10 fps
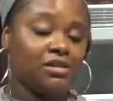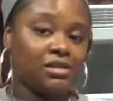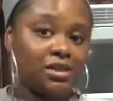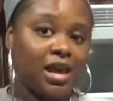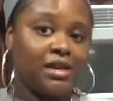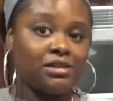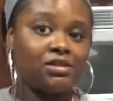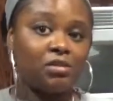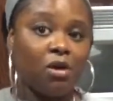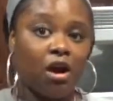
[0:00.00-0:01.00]
today,
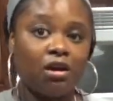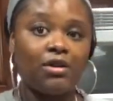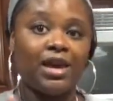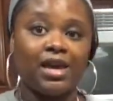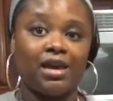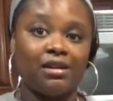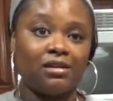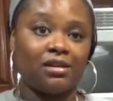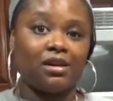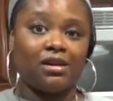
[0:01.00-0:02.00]
tomorrow, and